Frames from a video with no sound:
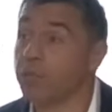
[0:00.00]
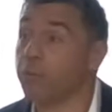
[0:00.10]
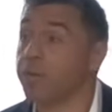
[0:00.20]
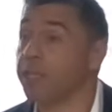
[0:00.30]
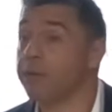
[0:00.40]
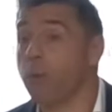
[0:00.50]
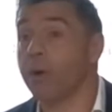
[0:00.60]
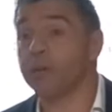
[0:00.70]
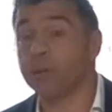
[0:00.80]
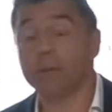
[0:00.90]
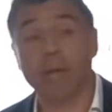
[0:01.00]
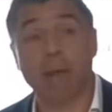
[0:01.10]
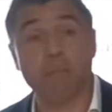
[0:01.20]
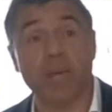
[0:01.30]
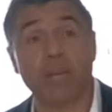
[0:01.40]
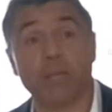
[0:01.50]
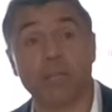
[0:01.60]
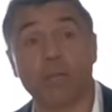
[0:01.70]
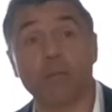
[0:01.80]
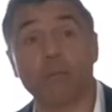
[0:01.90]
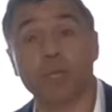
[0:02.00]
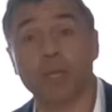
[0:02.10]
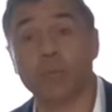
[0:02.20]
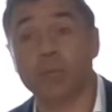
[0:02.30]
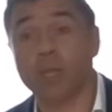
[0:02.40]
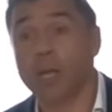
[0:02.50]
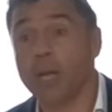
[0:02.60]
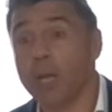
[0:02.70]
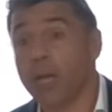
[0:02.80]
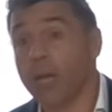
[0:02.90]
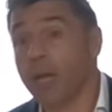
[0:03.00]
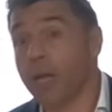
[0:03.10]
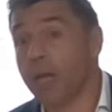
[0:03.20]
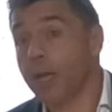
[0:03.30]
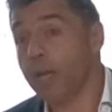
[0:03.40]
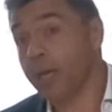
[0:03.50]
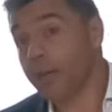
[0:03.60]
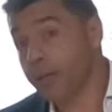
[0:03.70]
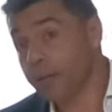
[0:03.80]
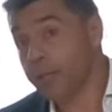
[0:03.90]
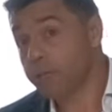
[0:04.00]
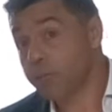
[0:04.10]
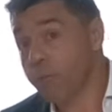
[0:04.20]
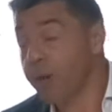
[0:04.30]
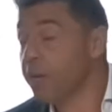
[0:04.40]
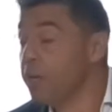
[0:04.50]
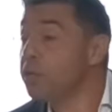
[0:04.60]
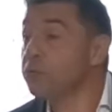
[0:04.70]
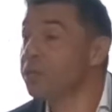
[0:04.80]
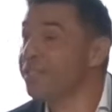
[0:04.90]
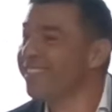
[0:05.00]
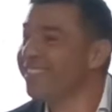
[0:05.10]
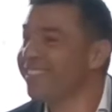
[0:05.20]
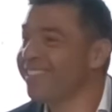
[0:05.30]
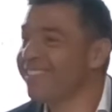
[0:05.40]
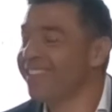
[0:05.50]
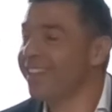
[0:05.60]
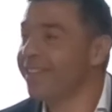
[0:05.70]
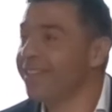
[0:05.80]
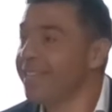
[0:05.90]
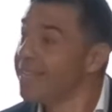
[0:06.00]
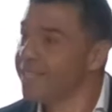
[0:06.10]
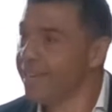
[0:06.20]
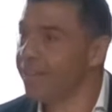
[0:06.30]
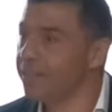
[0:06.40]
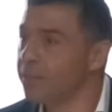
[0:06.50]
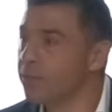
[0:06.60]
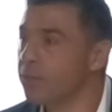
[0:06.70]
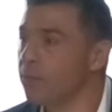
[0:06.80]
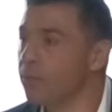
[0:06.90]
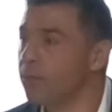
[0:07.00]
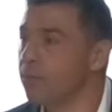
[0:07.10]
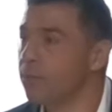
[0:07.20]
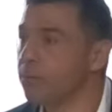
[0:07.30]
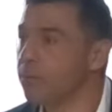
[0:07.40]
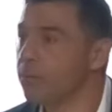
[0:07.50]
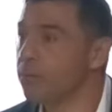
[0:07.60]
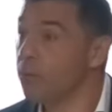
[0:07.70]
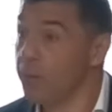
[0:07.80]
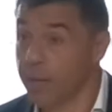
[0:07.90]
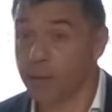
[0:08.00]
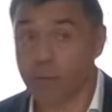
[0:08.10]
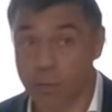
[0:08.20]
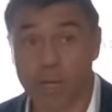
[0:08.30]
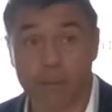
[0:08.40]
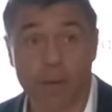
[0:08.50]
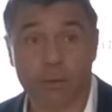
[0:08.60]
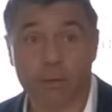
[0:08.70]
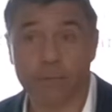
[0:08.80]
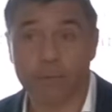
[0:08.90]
objective as one can be in the circumstances, is providing interesting data to think about.